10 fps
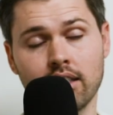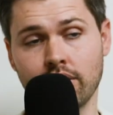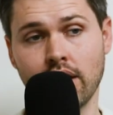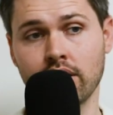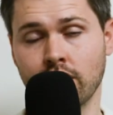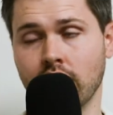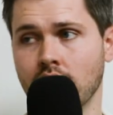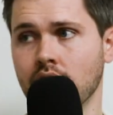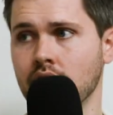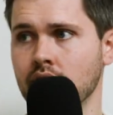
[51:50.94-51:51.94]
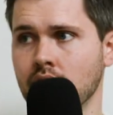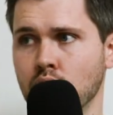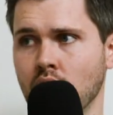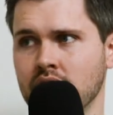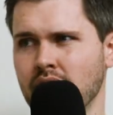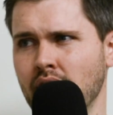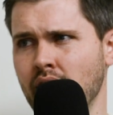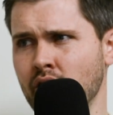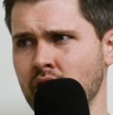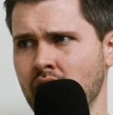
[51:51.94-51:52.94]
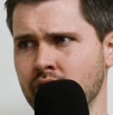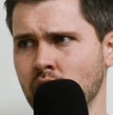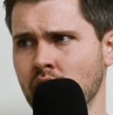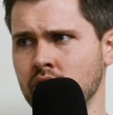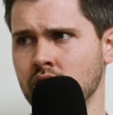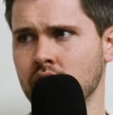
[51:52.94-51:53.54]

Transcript: a, that's far. Like, uh, what's that? Hour and a half, two hours?